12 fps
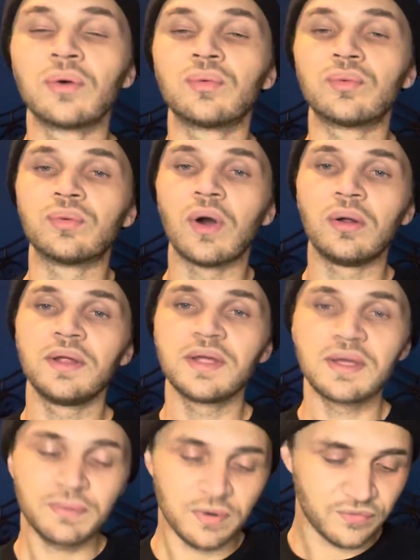
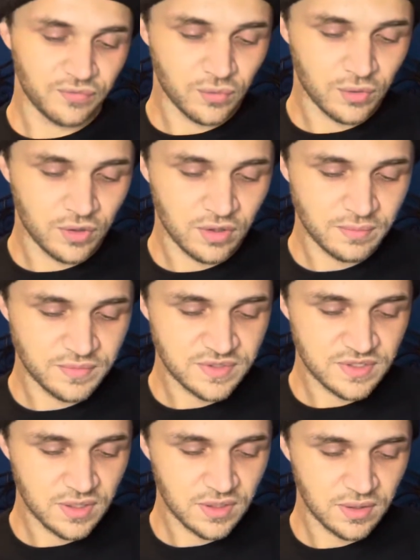Rolly
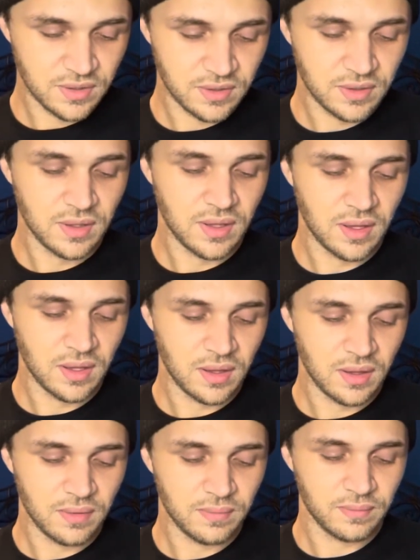performs.
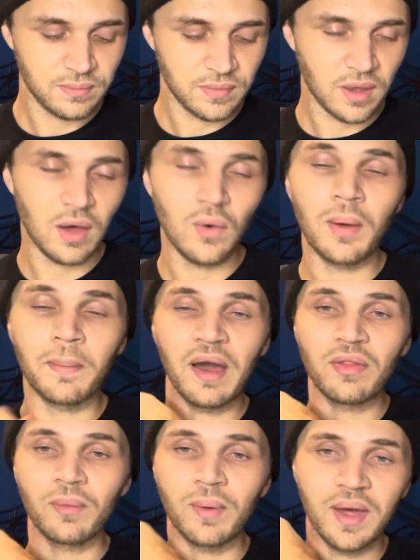Um, oh, and by
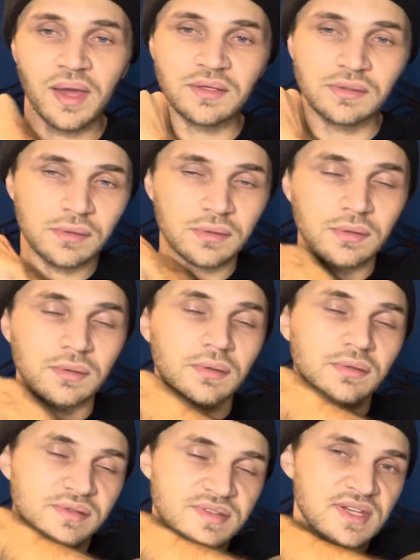the way,
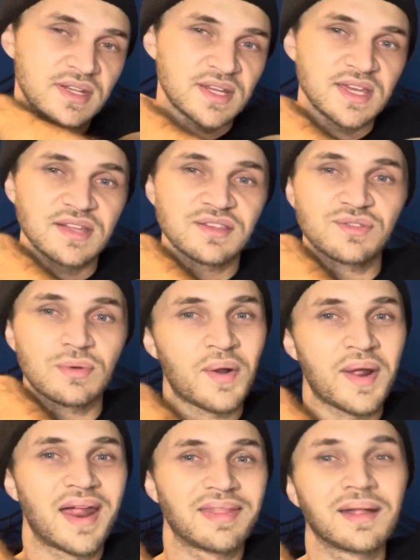Sidney gets thrown out of the